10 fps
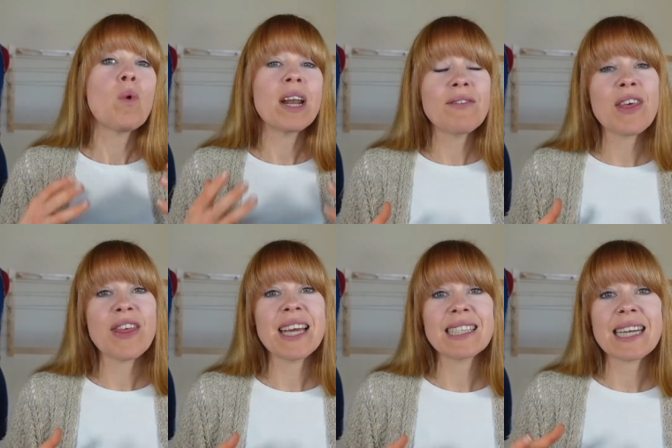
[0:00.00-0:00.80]
One of the
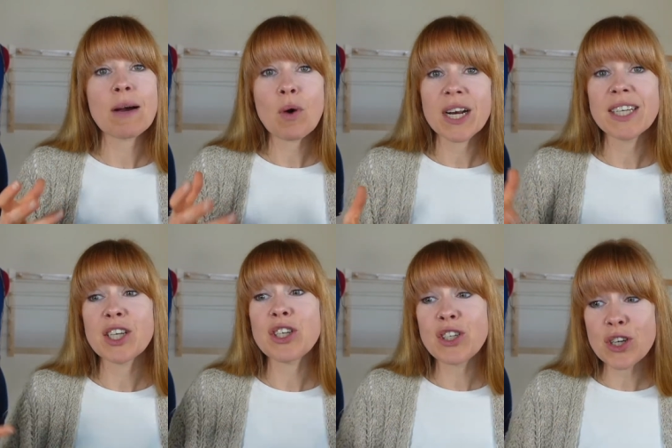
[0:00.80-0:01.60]
things that I wanted
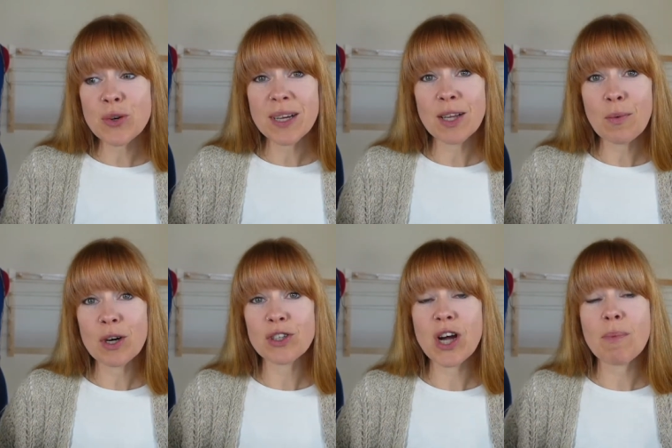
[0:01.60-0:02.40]
to do in the
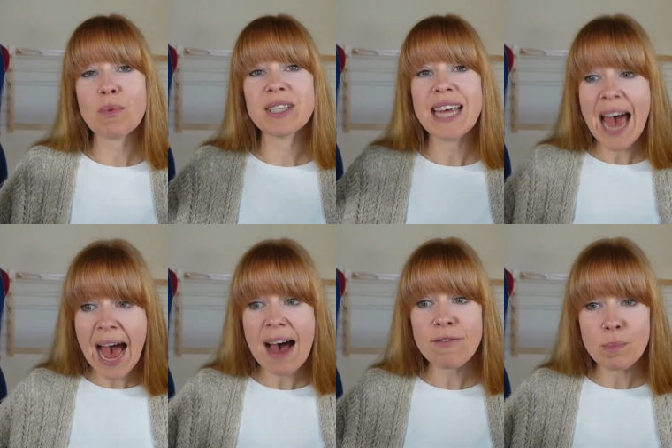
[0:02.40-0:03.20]
workshop was
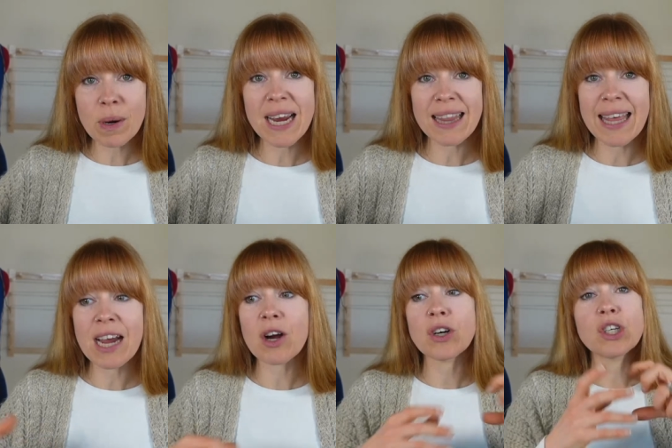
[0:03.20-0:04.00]
have a braid
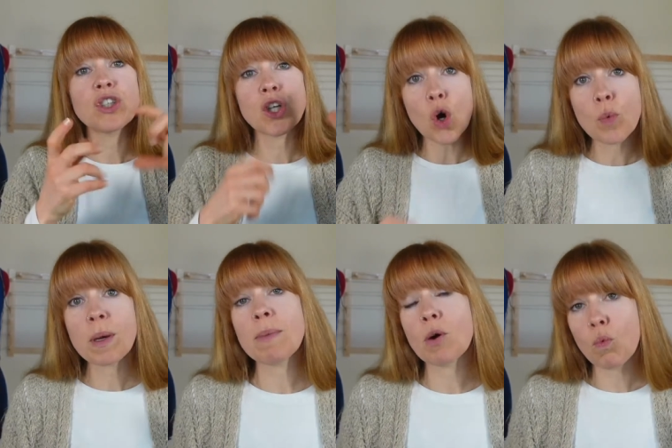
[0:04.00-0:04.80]
there to show
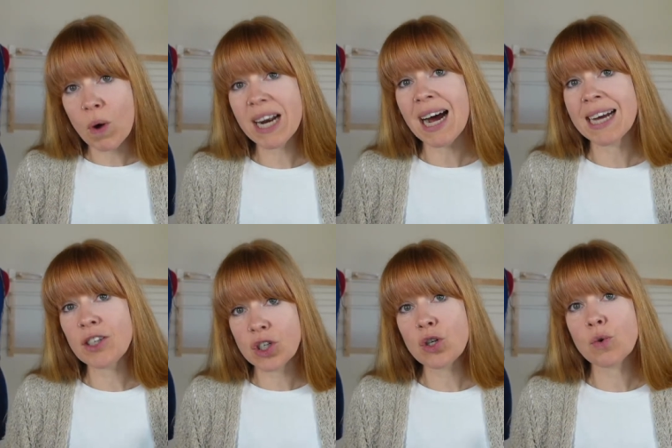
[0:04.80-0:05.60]
people what
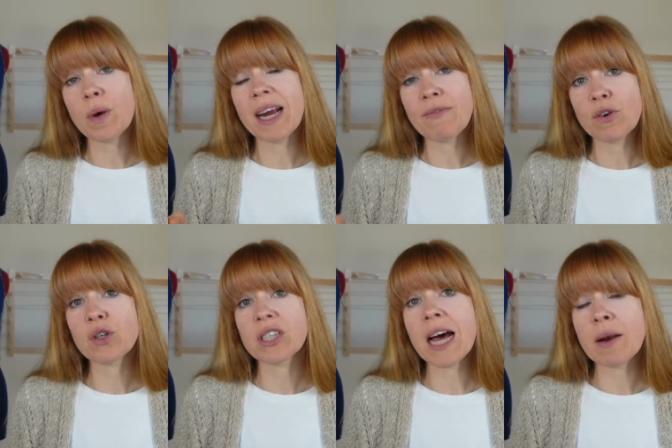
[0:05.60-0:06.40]
I do when I
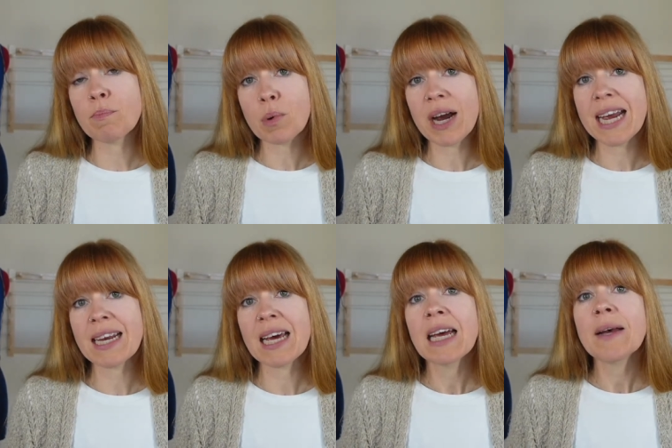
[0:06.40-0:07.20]
first
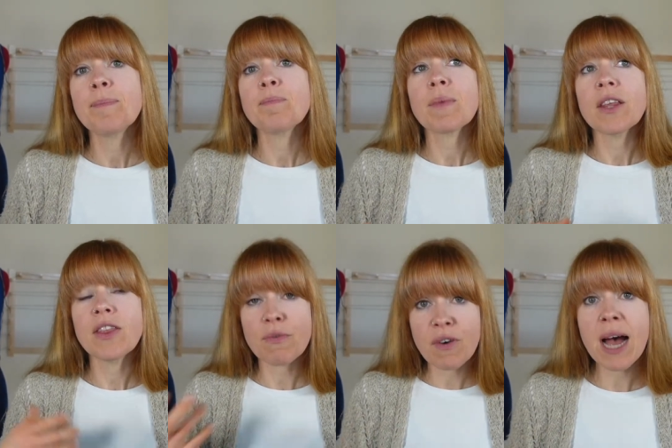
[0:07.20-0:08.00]
unbraid
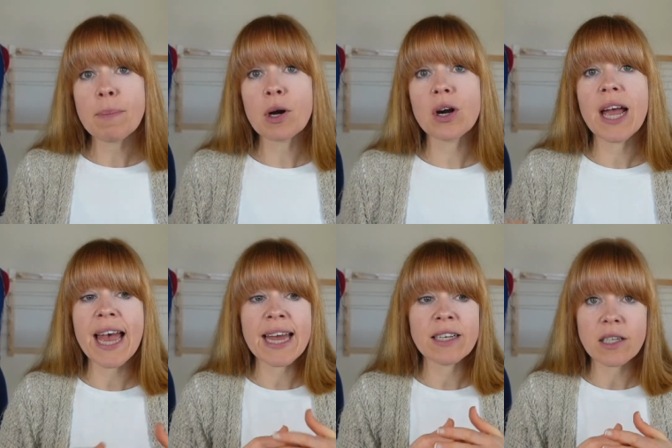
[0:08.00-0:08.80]
the fiber
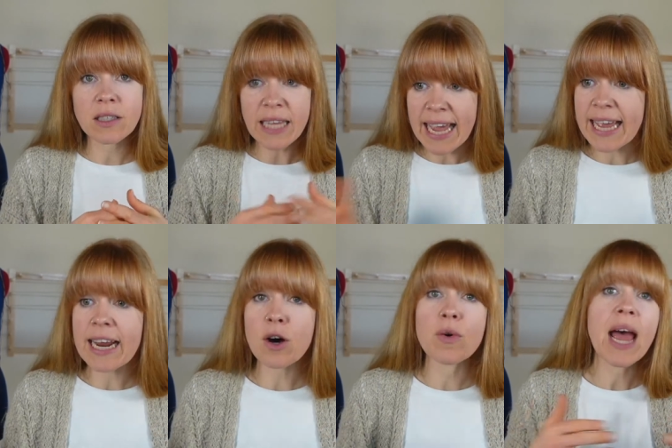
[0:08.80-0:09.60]
and lay
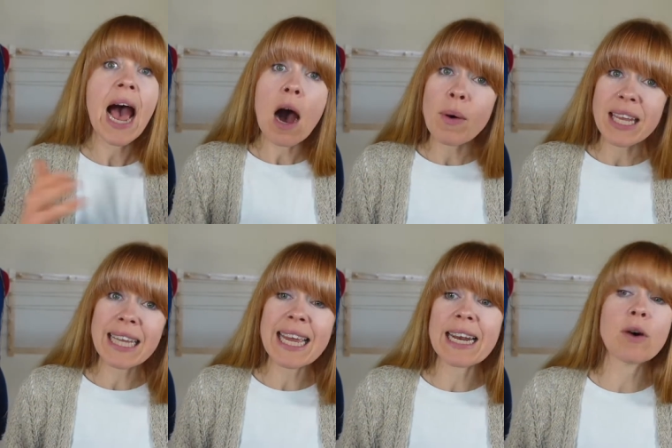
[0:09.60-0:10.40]
it out, how I
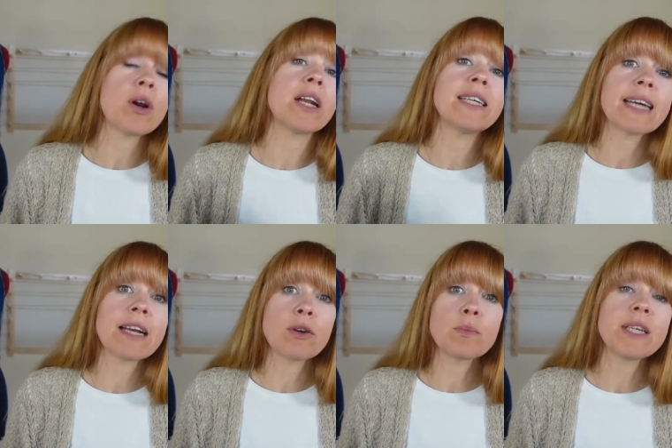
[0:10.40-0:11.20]
lay it out on a
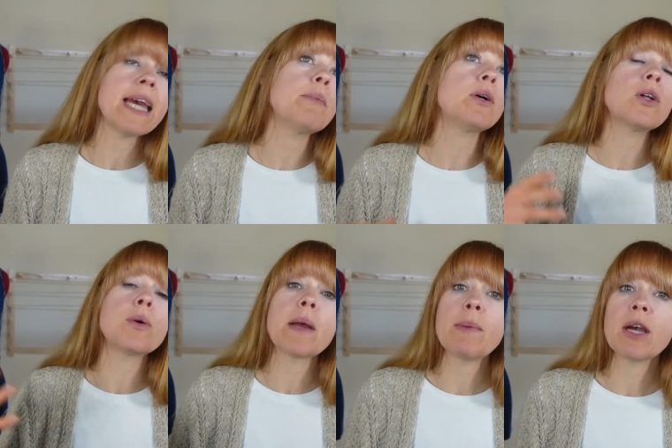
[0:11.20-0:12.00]
dining room table
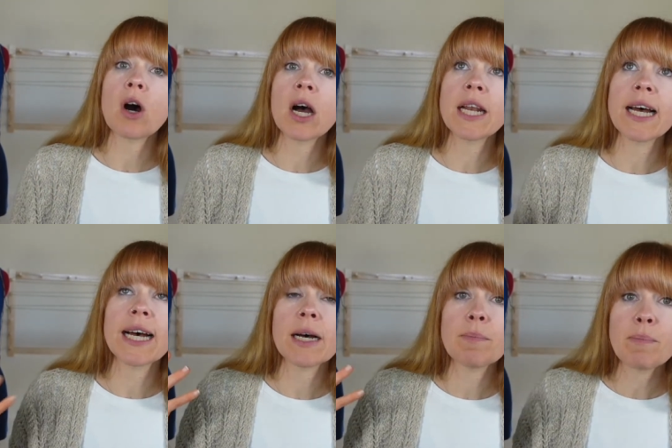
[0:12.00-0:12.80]
or maybe on
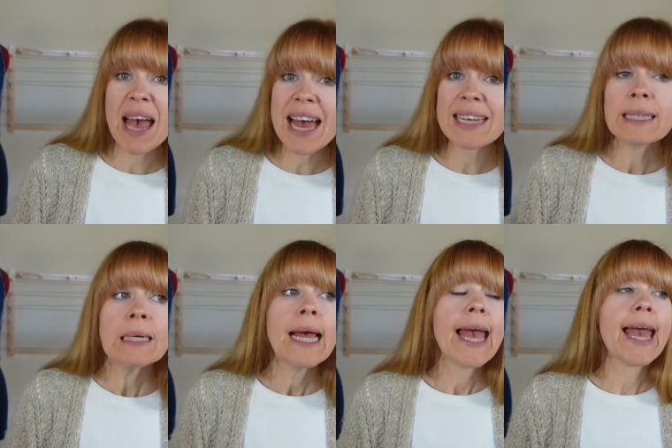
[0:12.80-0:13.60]
a bed.